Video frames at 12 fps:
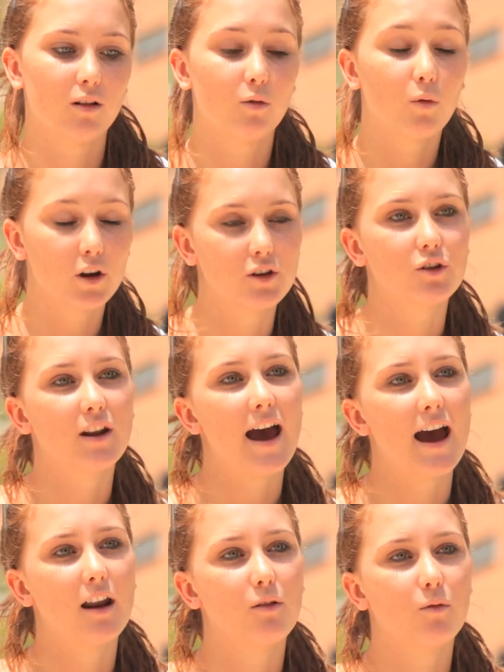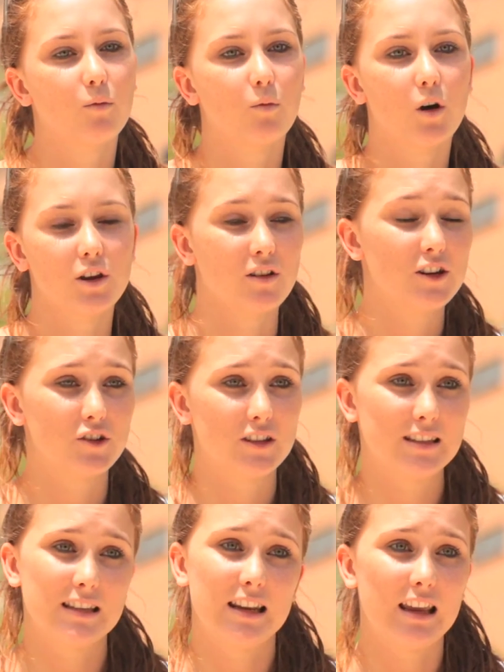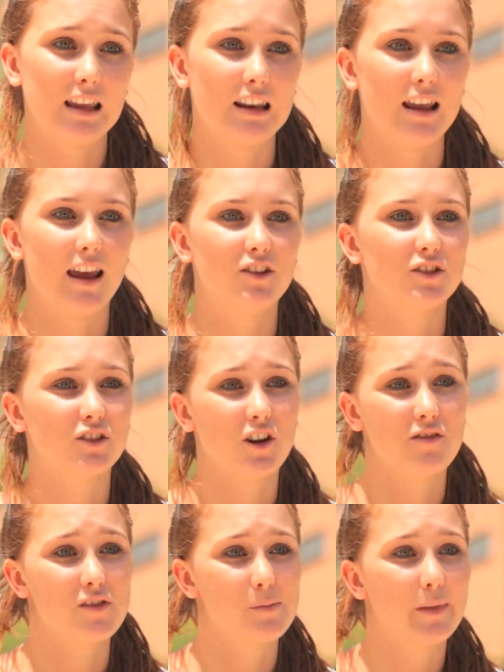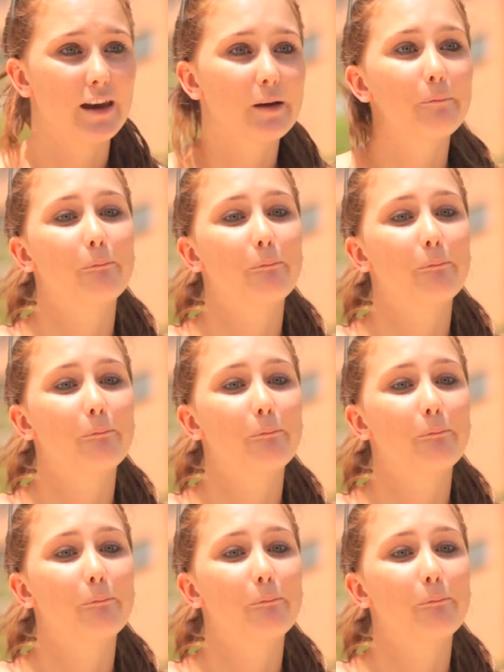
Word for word: what you're good at, what you're interested in, and just go from there.